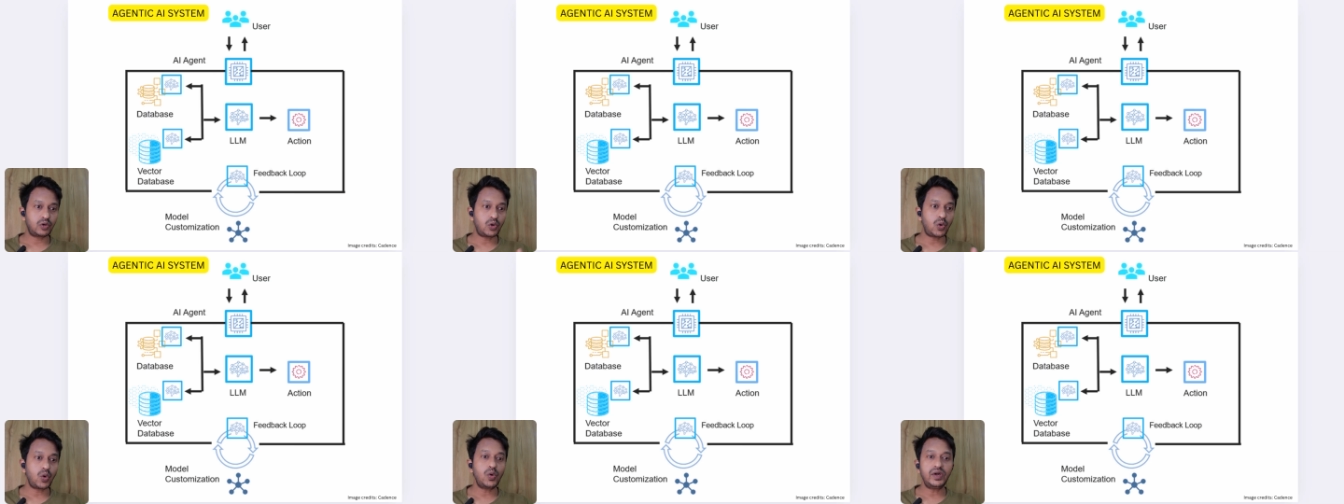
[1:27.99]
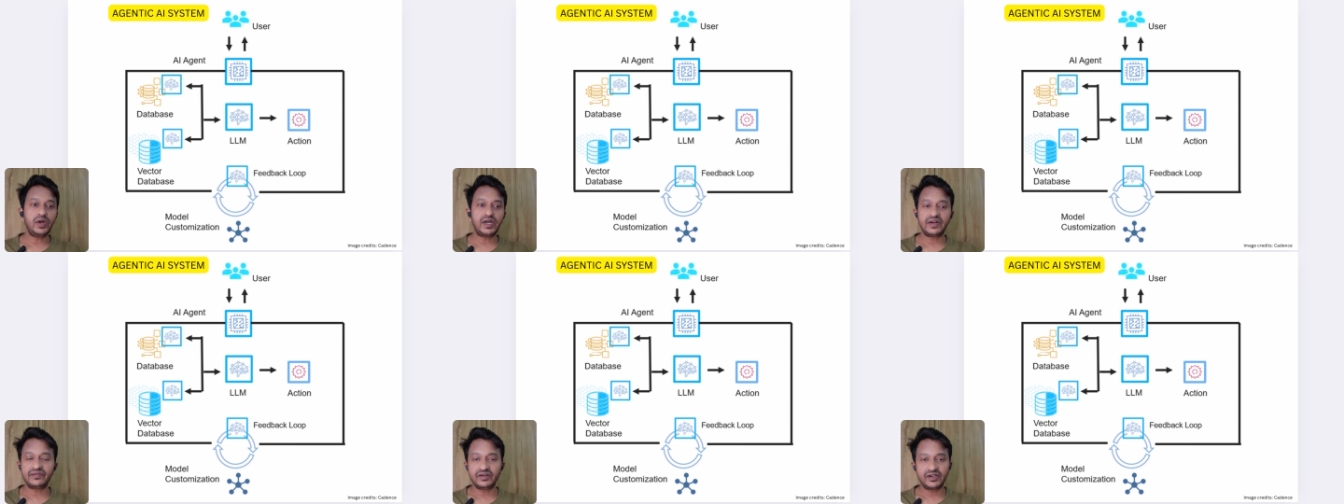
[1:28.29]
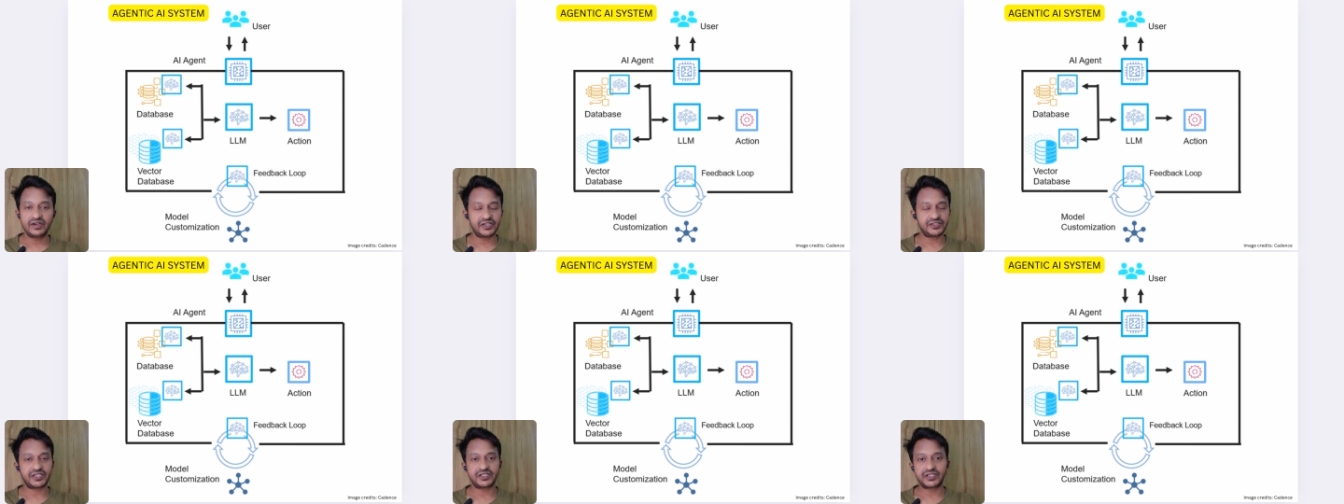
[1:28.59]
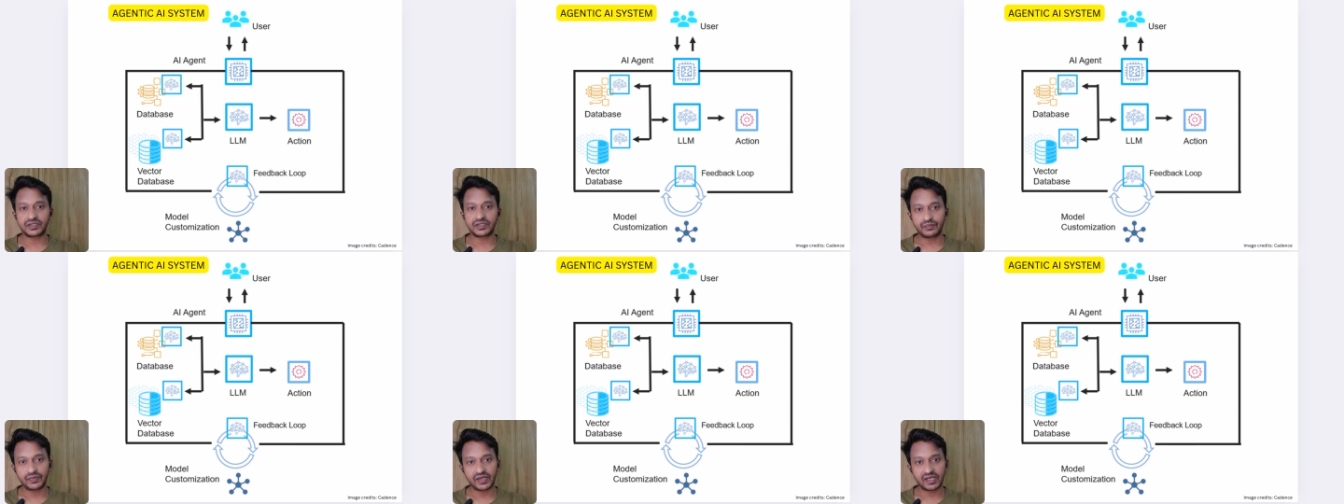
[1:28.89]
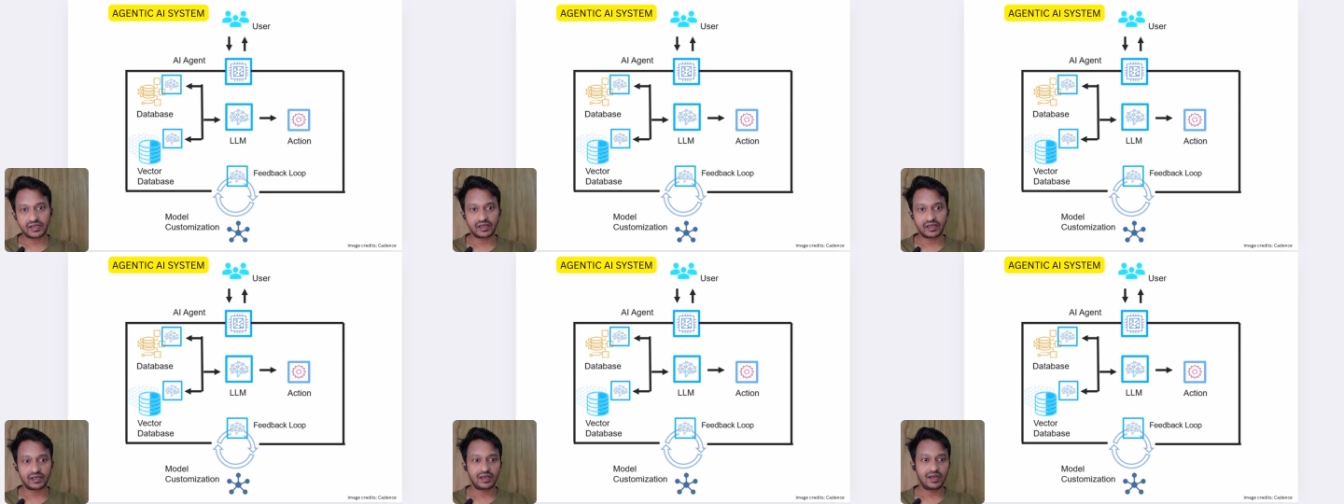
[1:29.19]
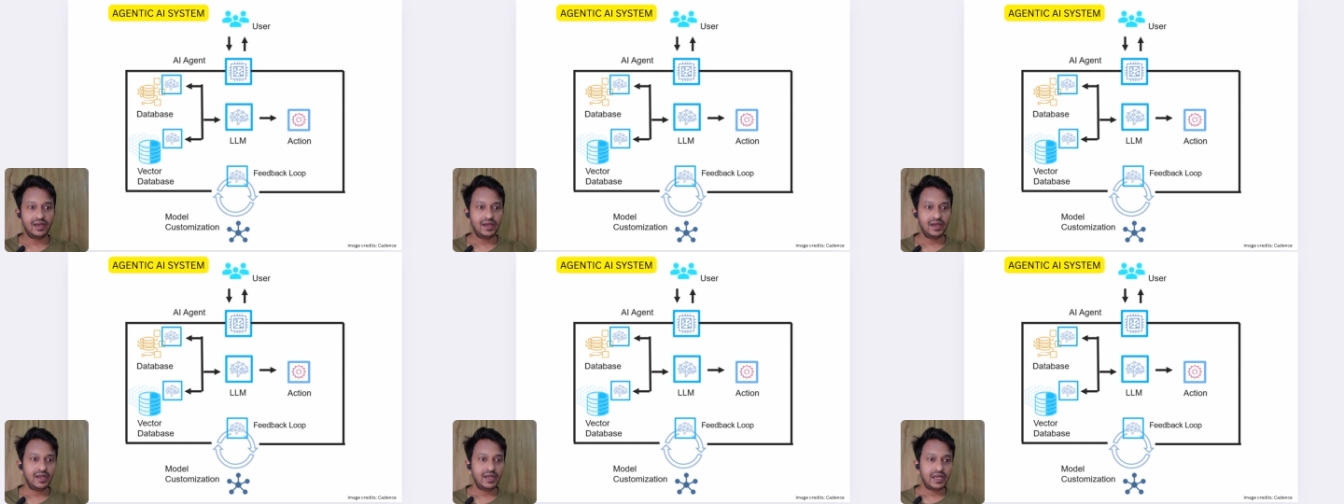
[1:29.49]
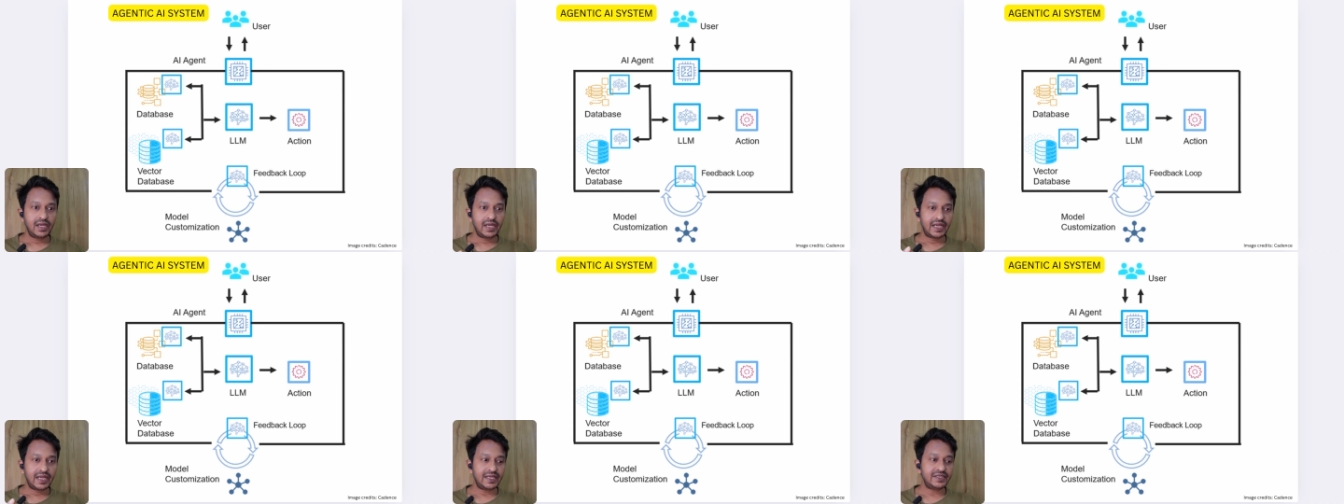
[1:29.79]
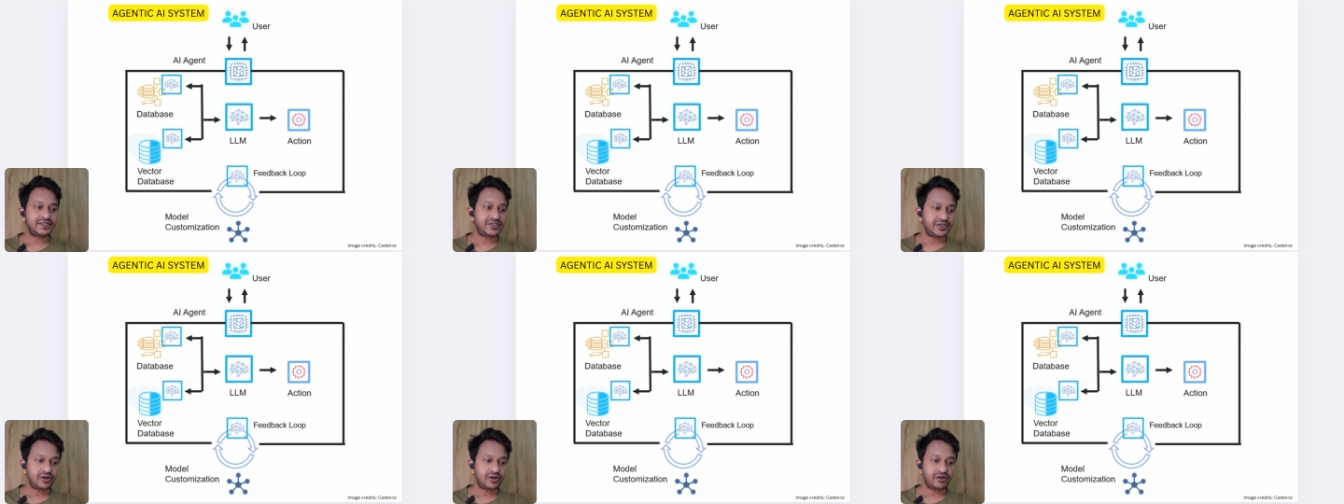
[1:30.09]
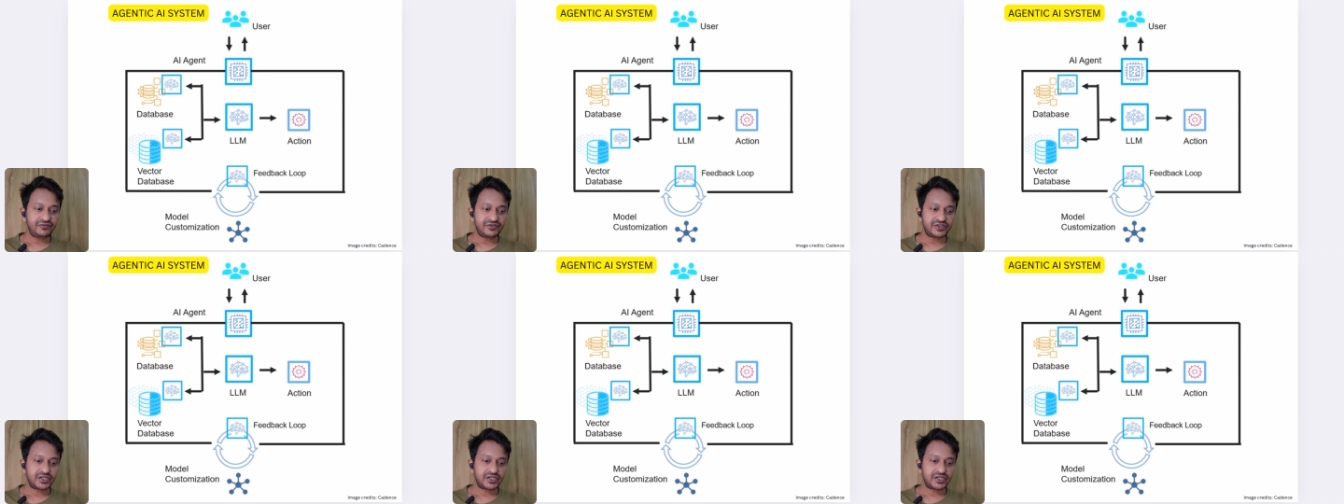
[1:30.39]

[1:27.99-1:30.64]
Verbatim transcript: goal driven decision making instead of